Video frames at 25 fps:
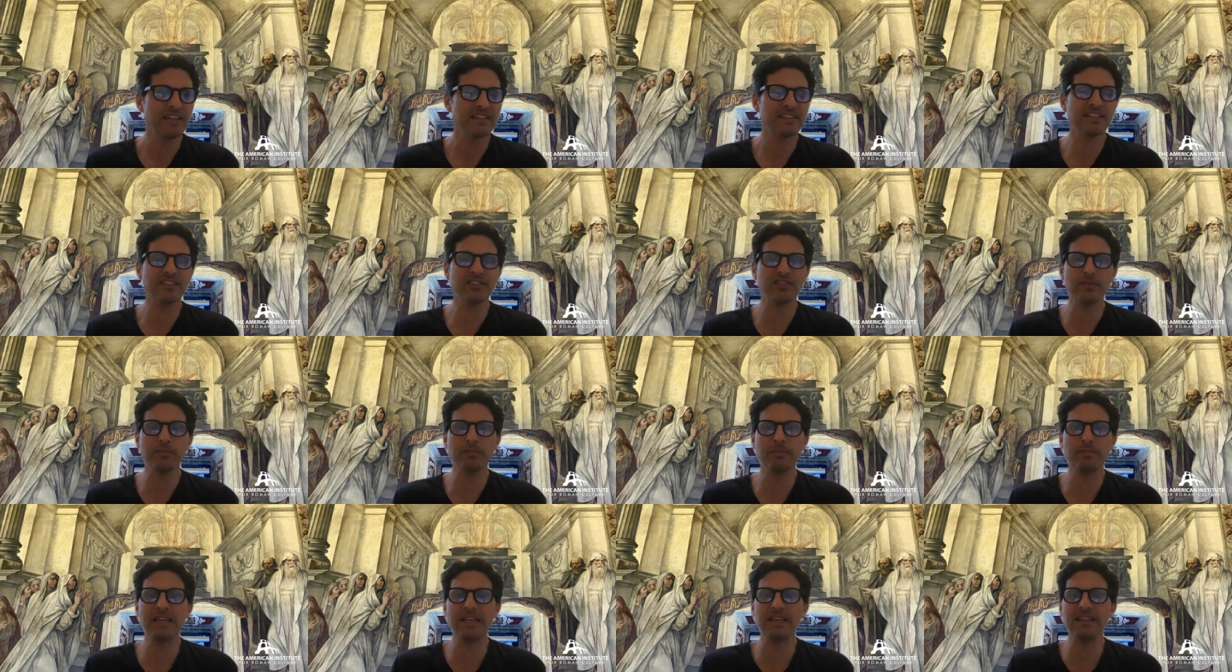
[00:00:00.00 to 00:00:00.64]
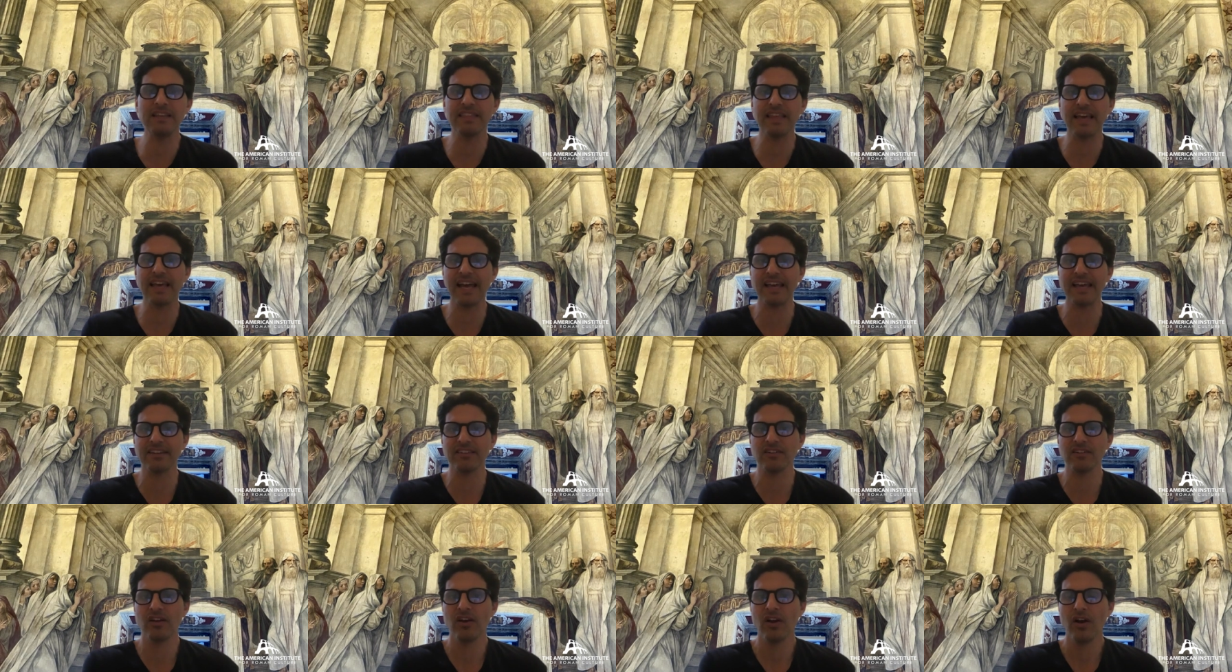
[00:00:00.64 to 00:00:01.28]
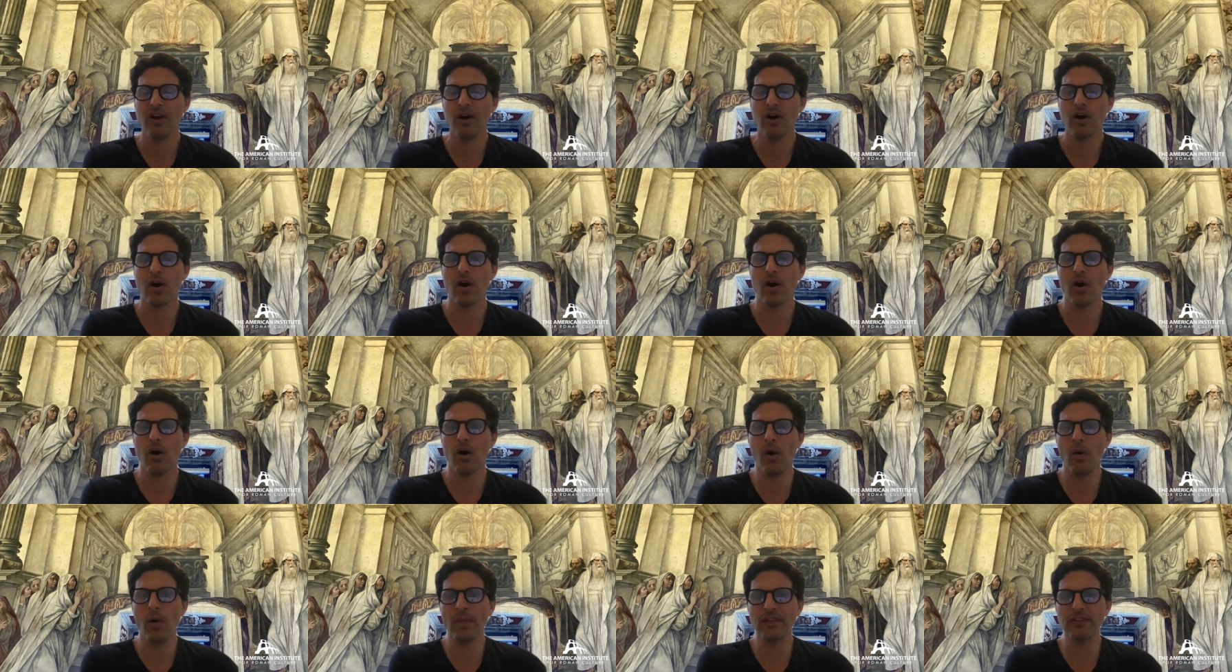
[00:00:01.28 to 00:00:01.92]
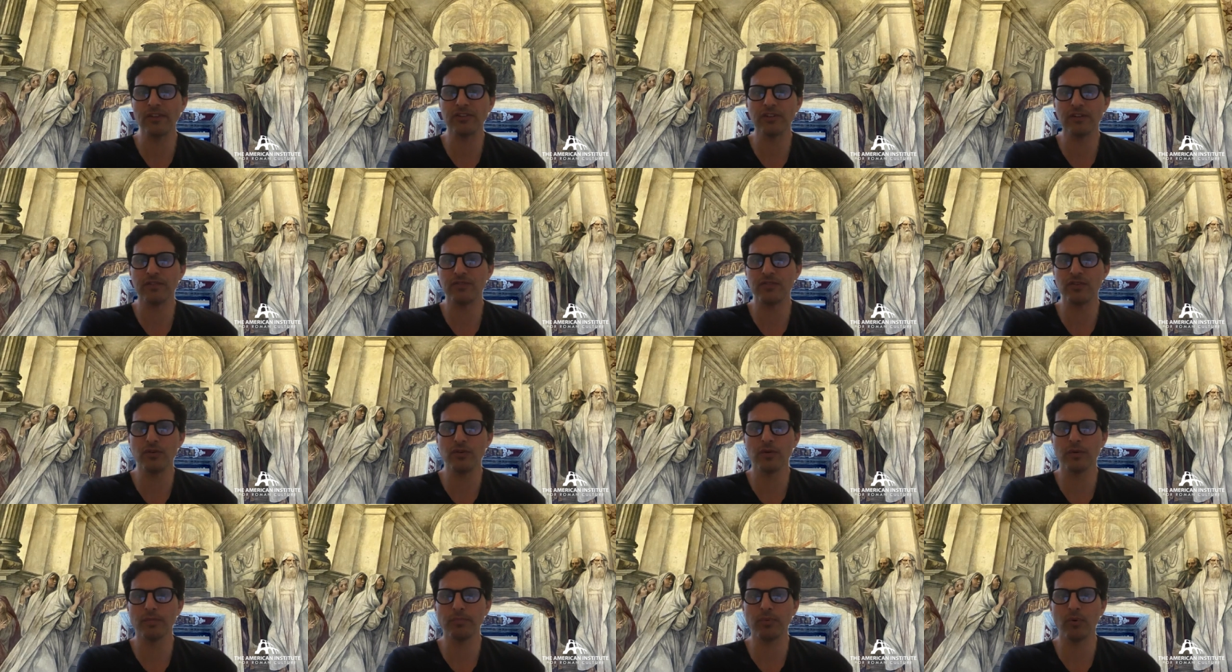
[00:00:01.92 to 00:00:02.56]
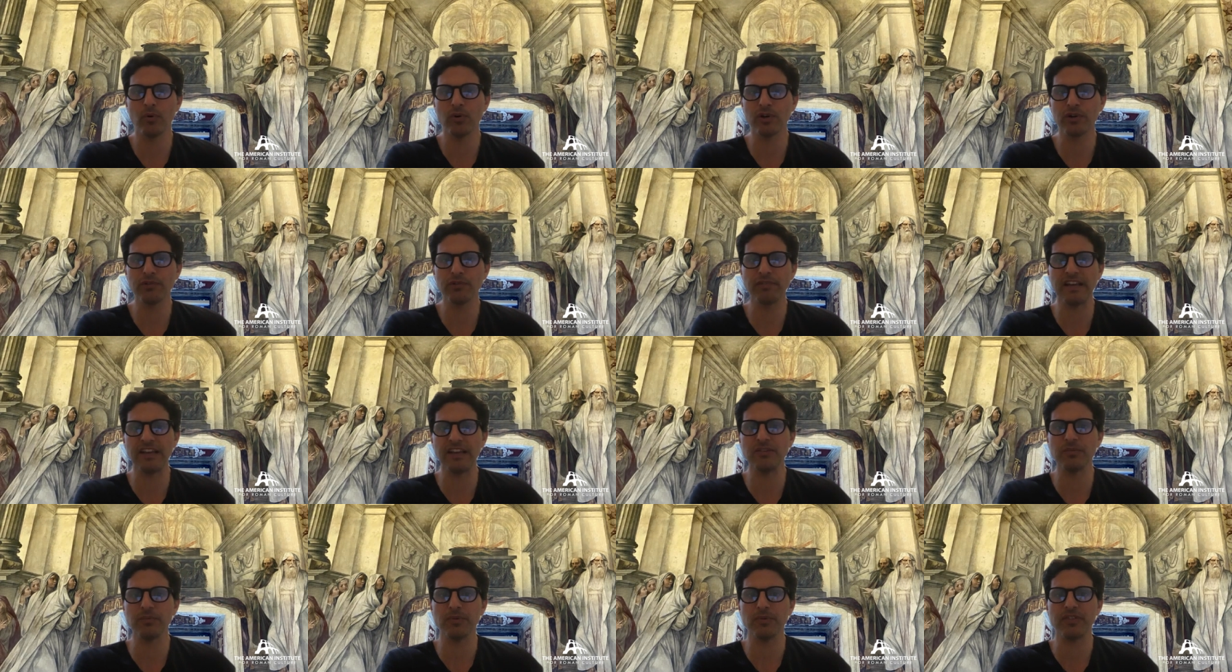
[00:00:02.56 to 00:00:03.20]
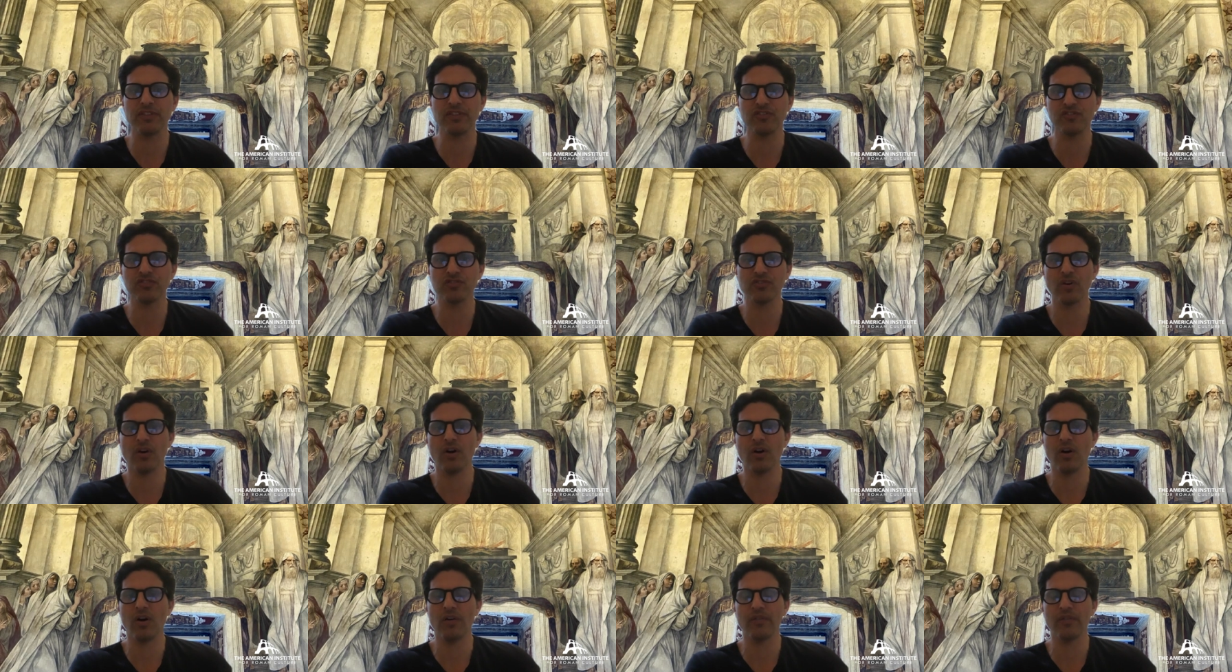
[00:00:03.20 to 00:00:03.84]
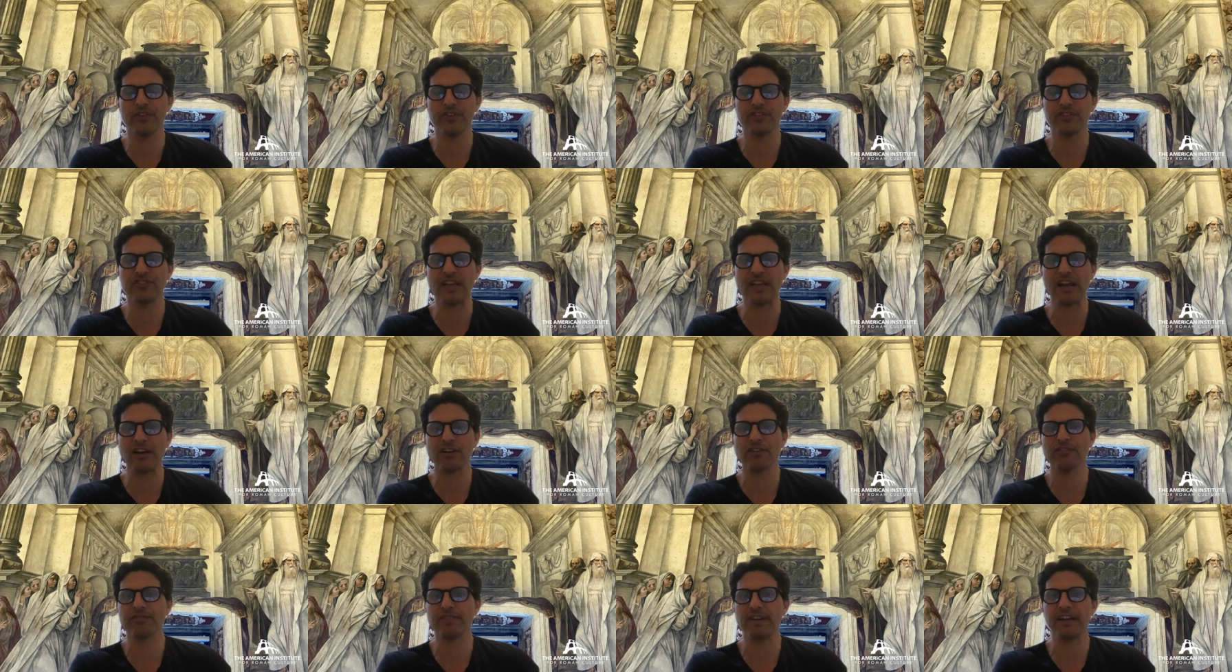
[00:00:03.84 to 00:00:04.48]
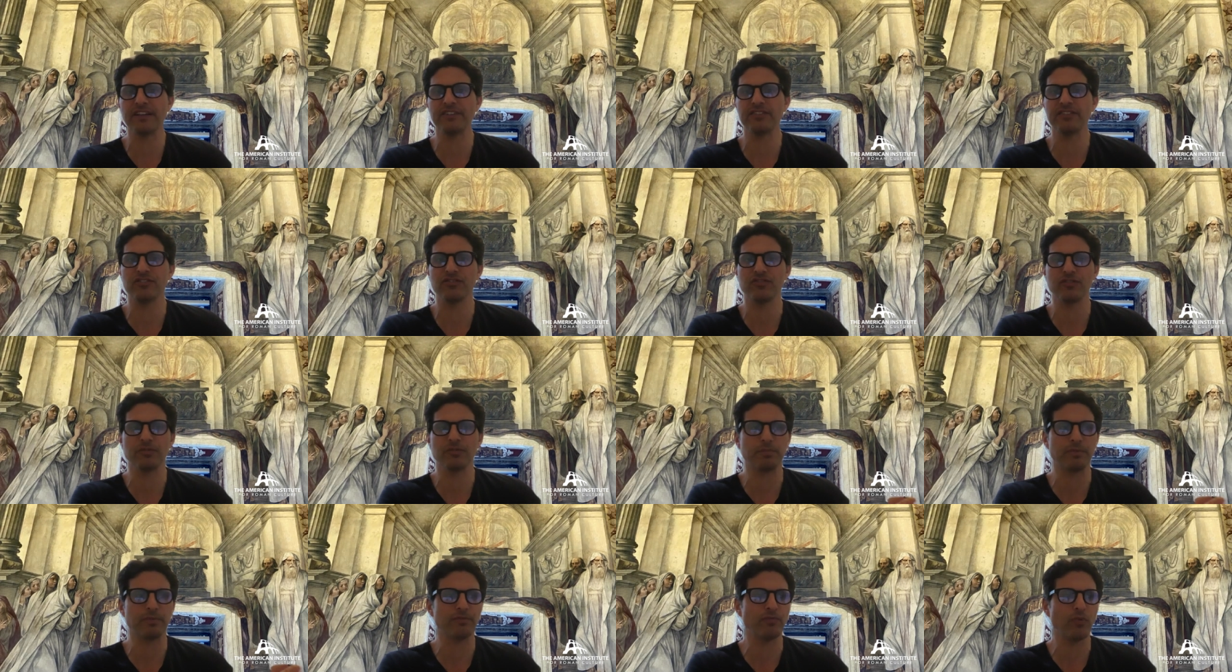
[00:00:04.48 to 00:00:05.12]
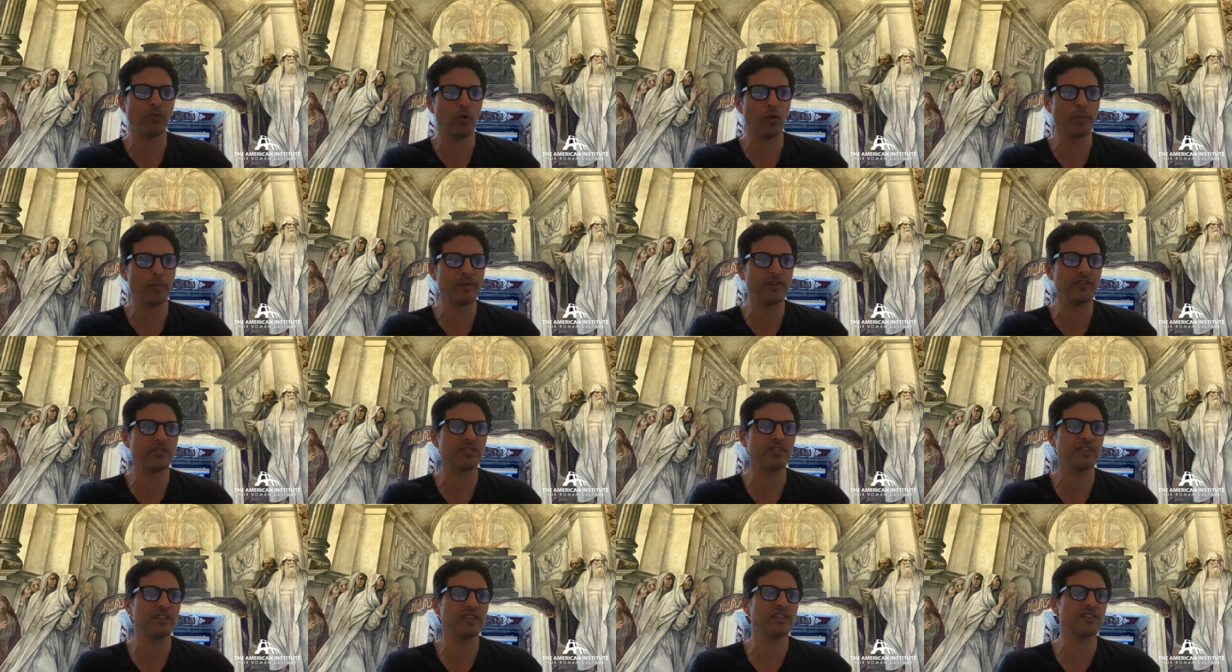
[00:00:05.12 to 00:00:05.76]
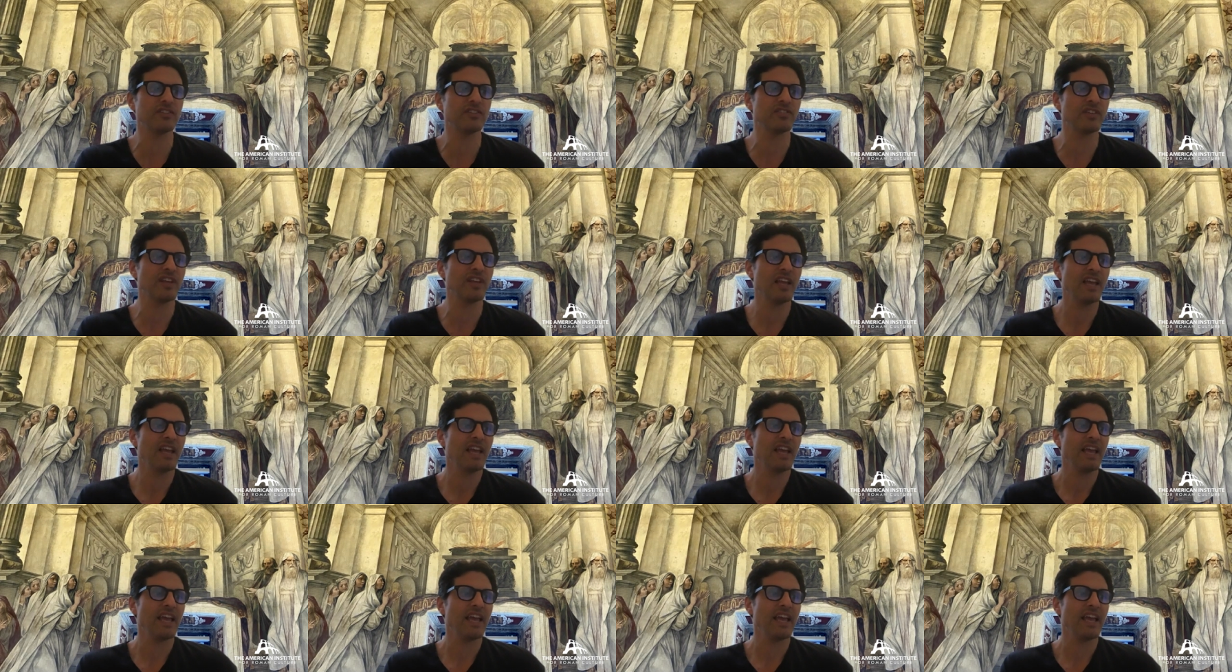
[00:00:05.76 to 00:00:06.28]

doesn't mean that all that stuff you were born and raised with and saw, and the sacrifices and performances